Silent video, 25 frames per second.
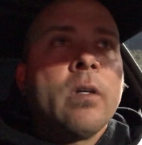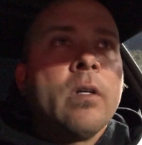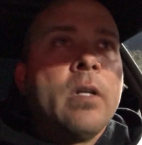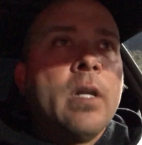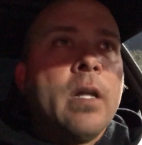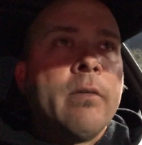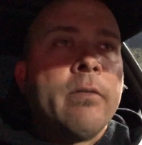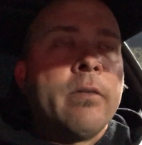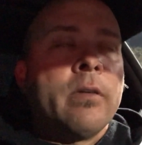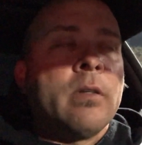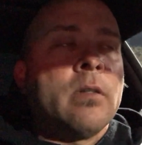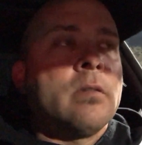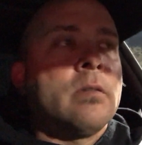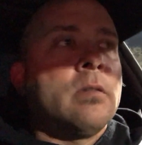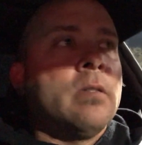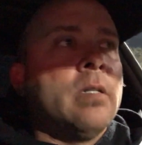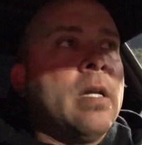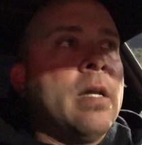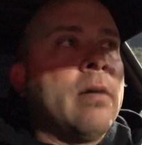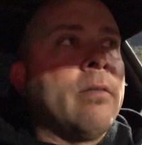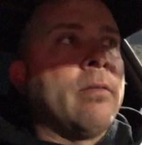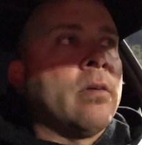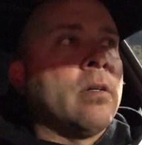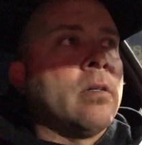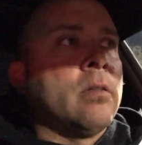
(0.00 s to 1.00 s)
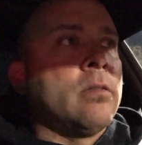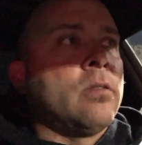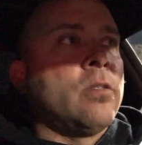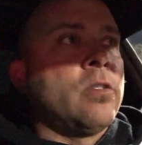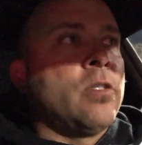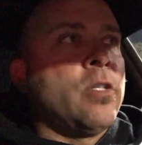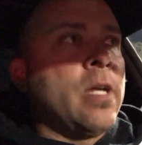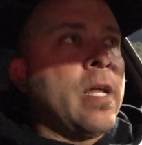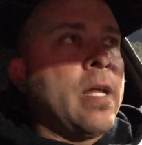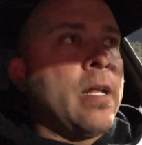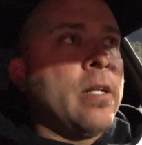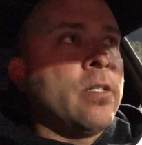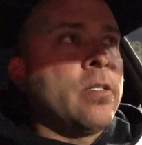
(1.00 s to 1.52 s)
never
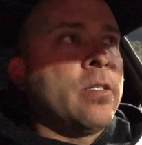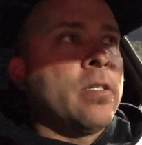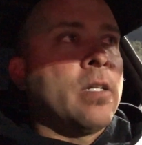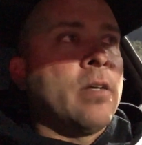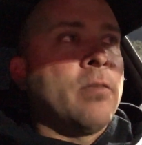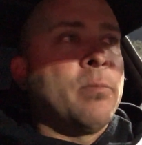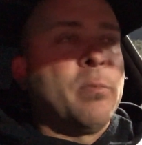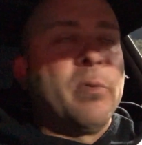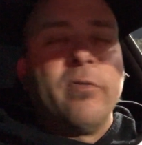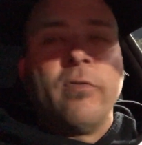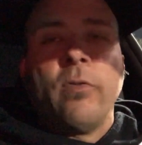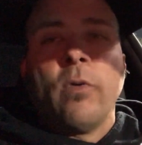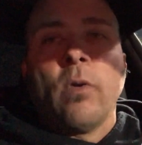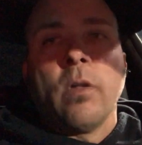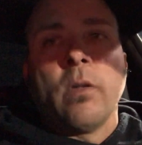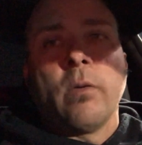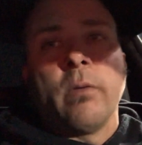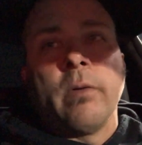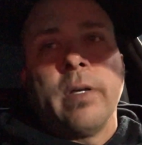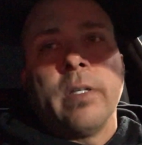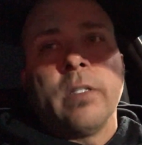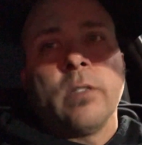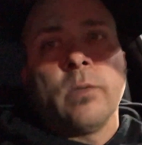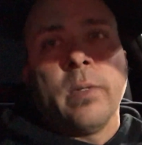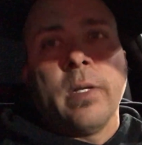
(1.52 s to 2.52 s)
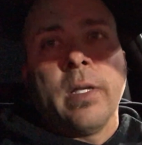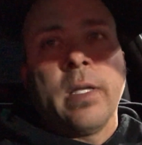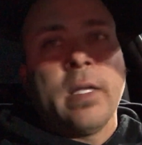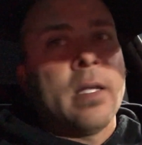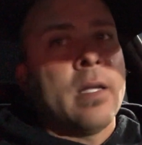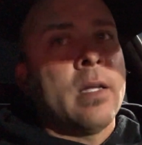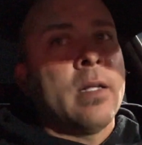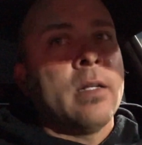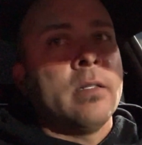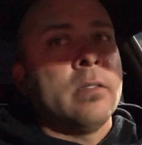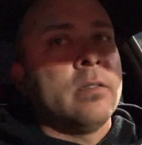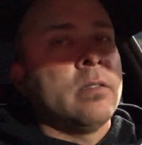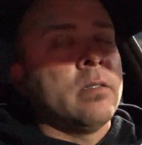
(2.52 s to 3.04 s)
change stuff before the race
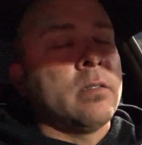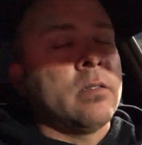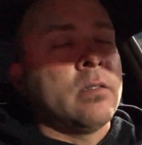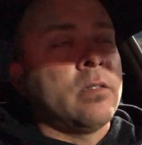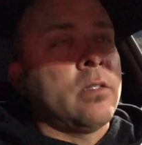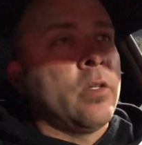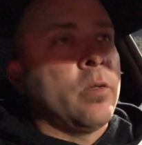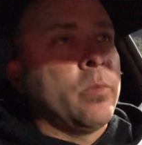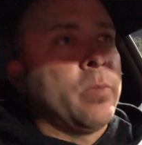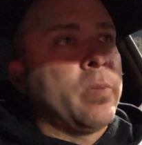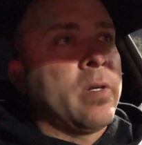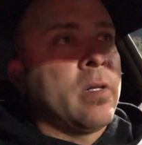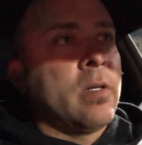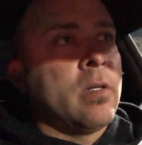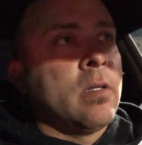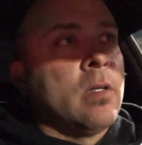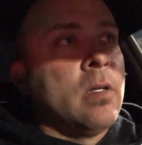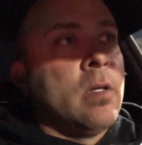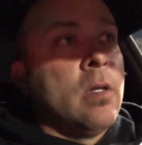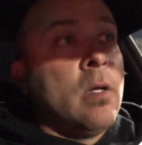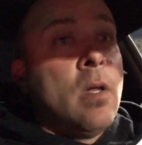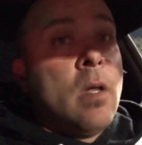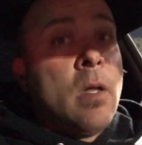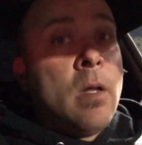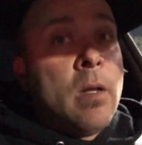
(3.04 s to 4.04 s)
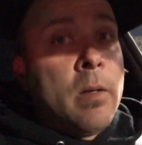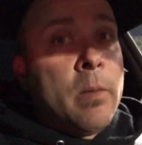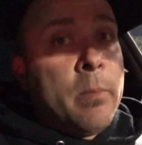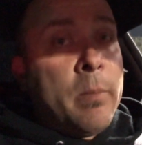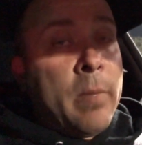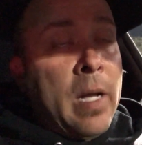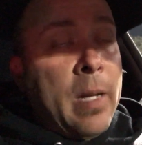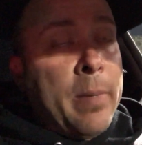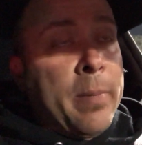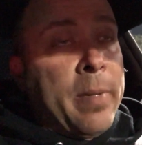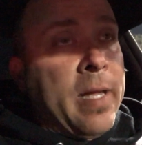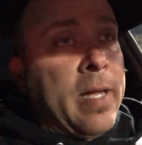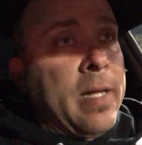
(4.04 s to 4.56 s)
weekend. It's just stupid.
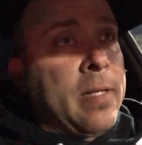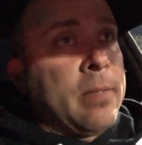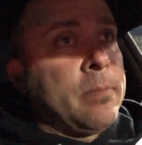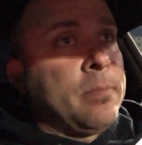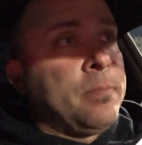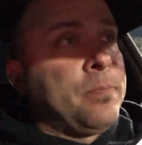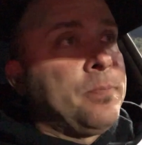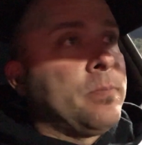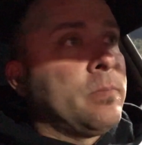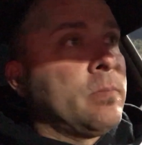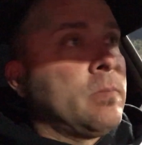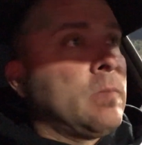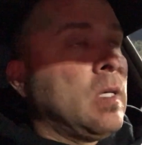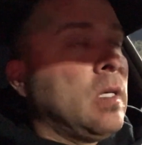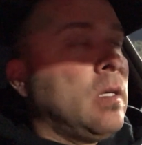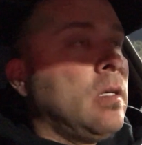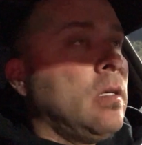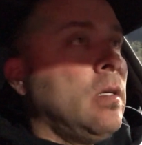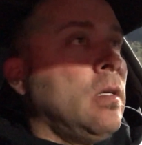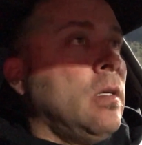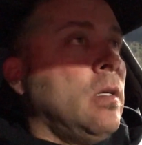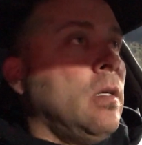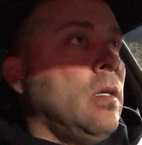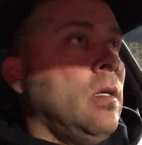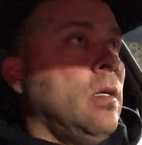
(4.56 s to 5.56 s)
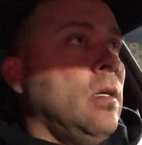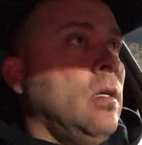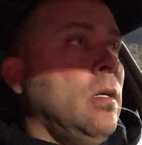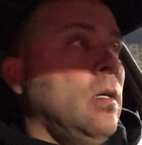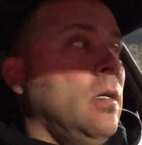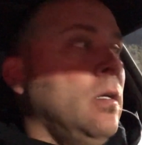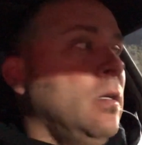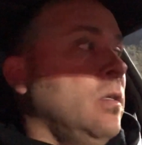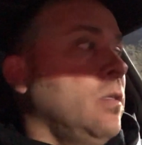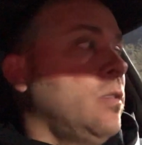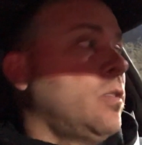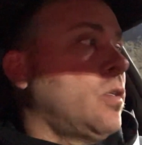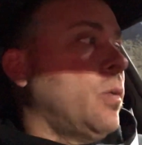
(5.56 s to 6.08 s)
My bad.
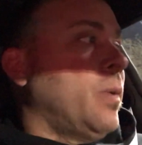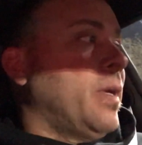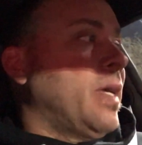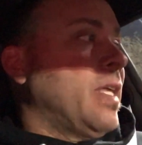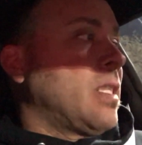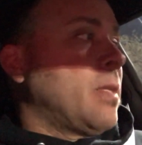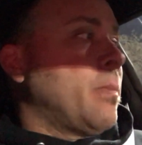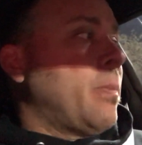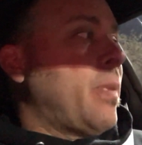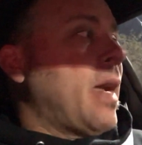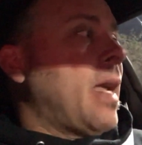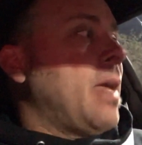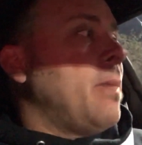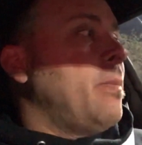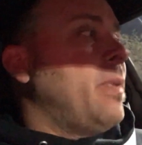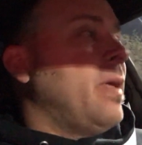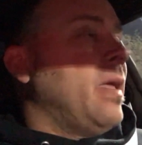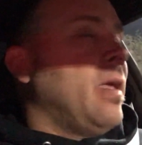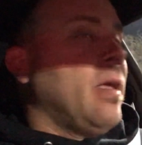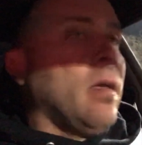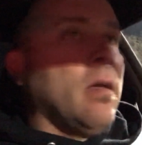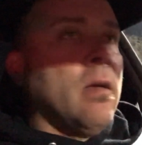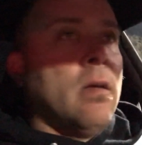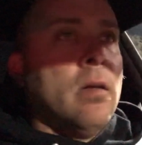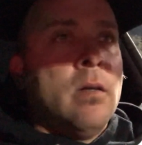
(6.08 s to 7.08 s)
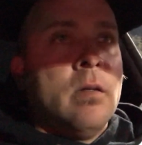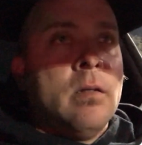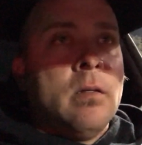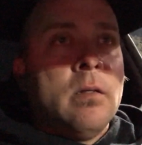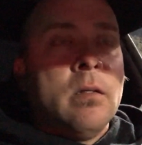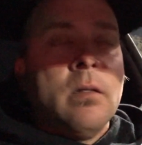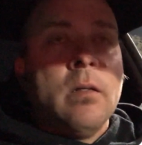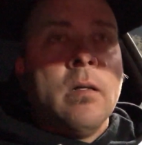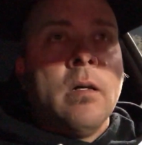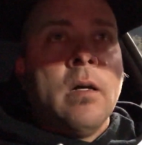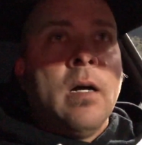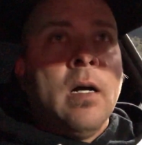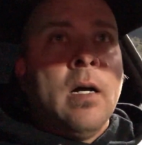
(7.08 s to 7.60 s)
So we got the piping,
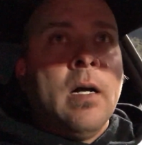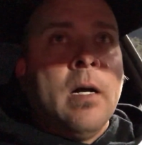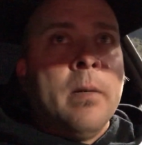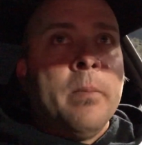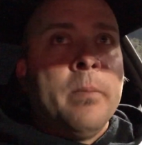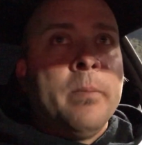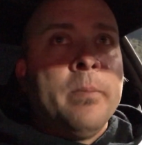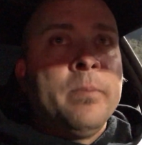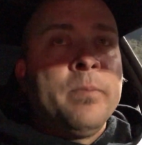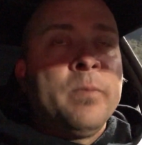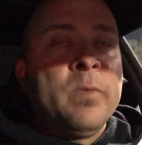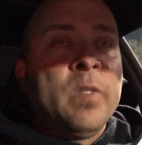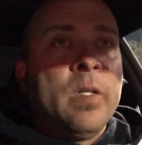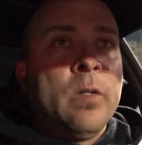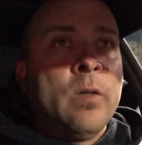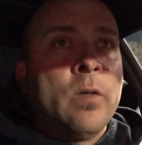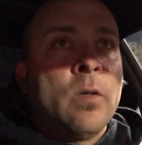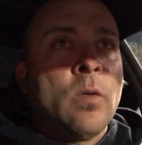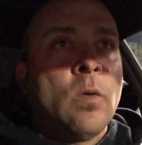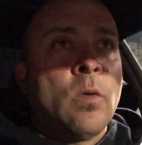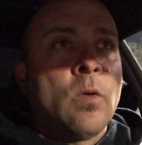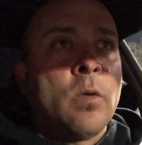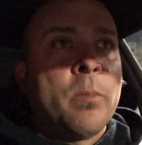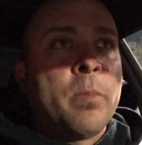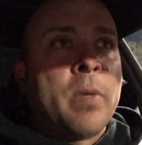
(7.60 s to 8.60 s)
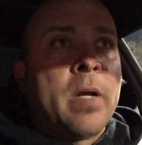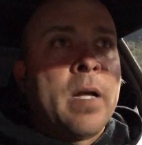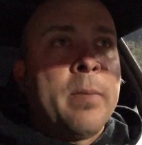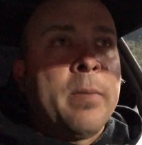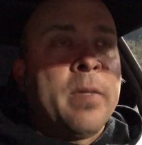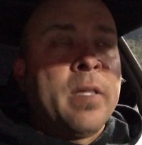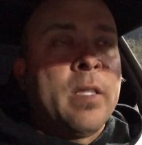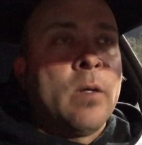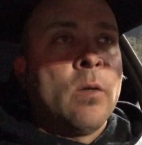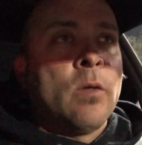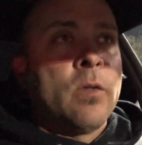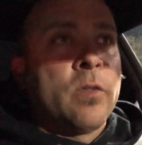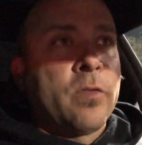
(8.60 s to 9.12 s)
the intercooler
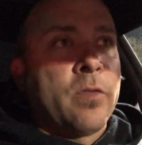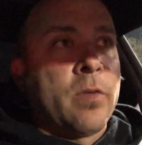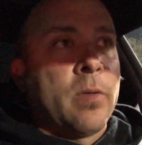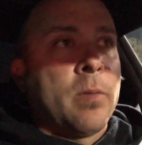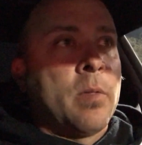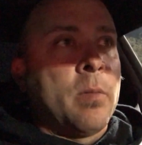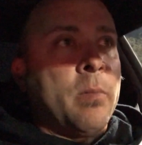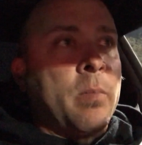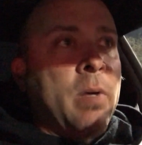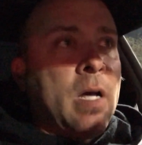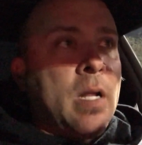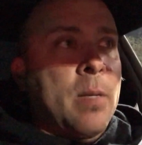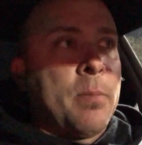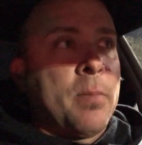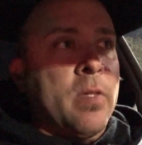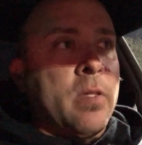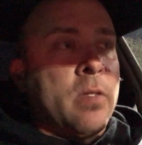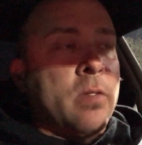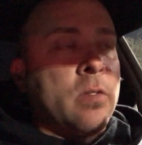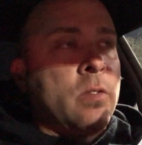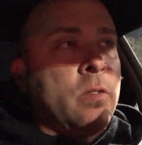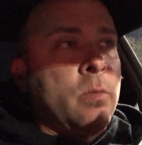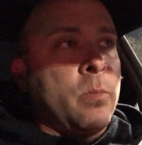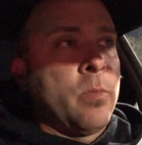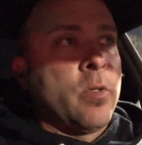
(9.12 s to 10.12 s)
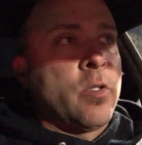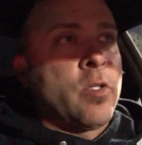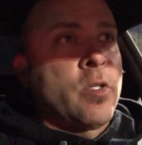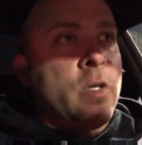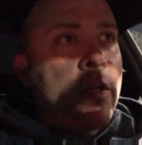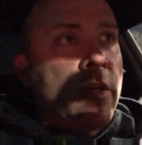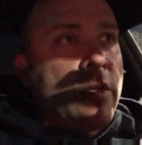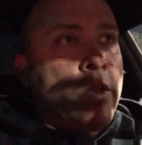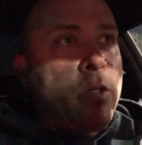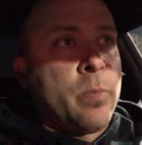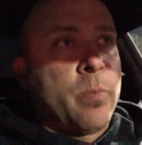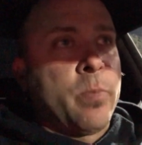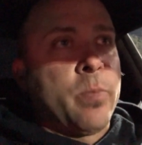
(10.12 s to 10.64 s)
piping that goes from the bottom of the
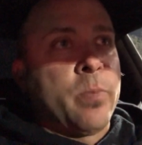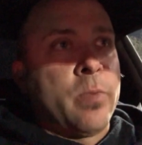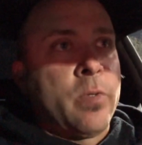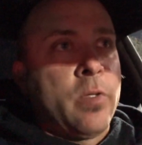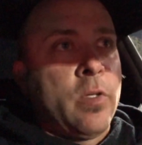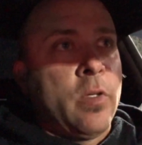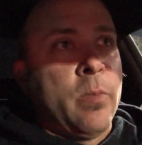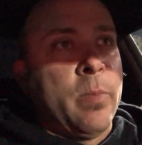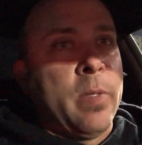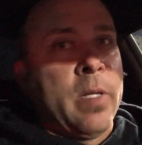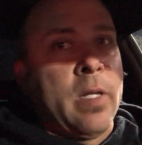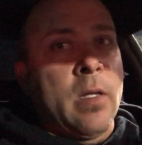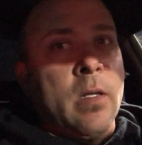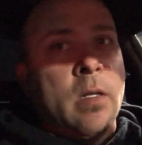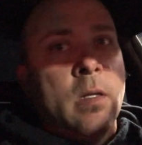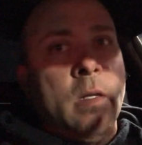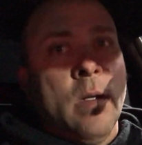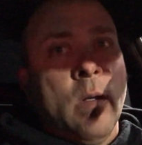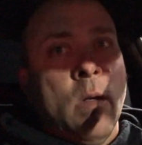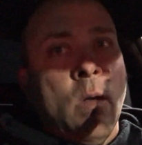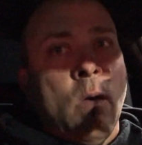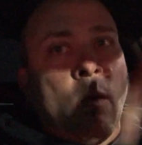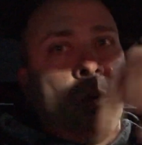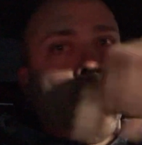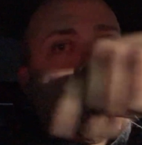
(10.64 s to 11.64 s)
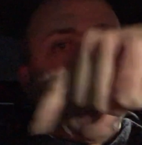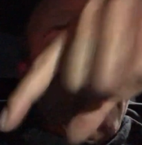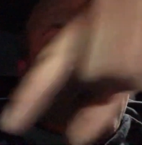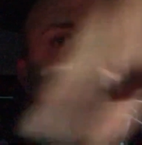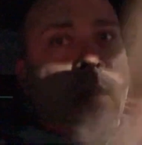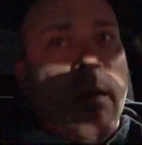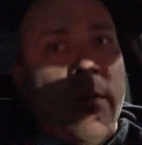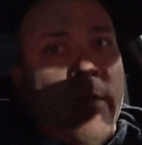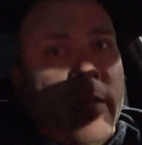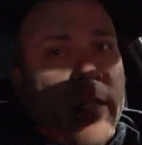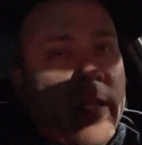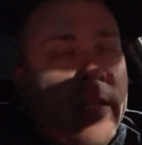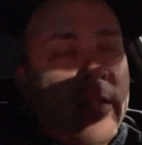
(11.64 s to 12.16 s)
supercharger tubing
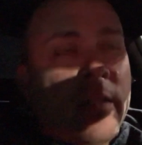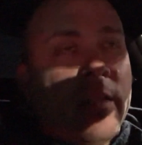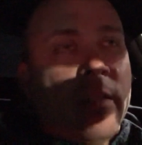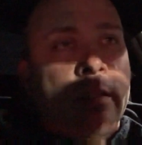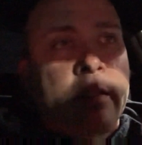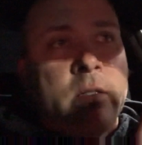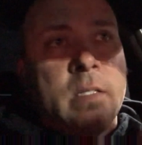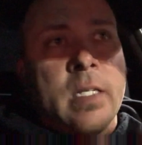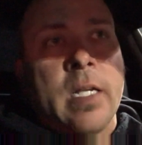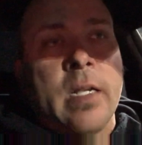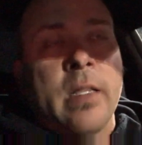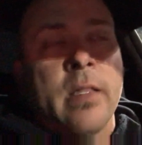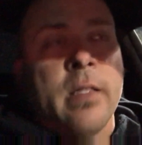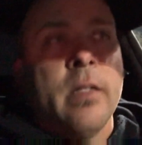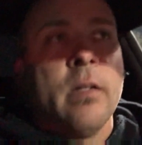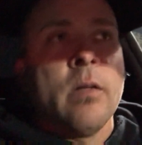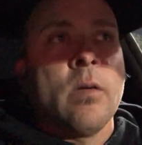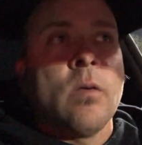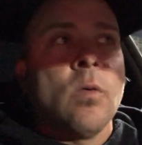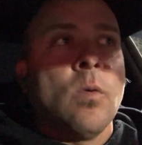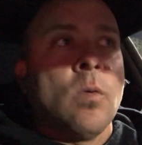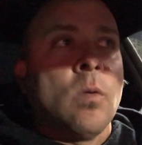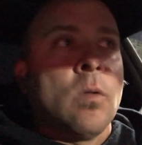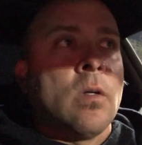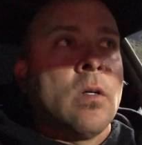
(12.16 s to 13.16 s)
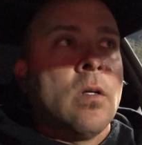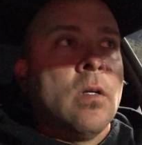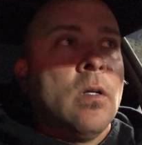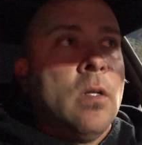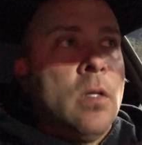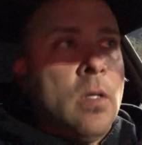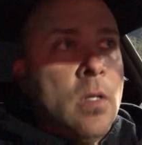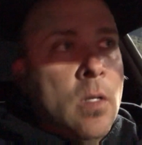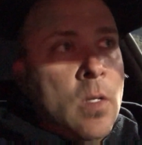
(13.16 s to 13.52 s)
around into the side of the intercooler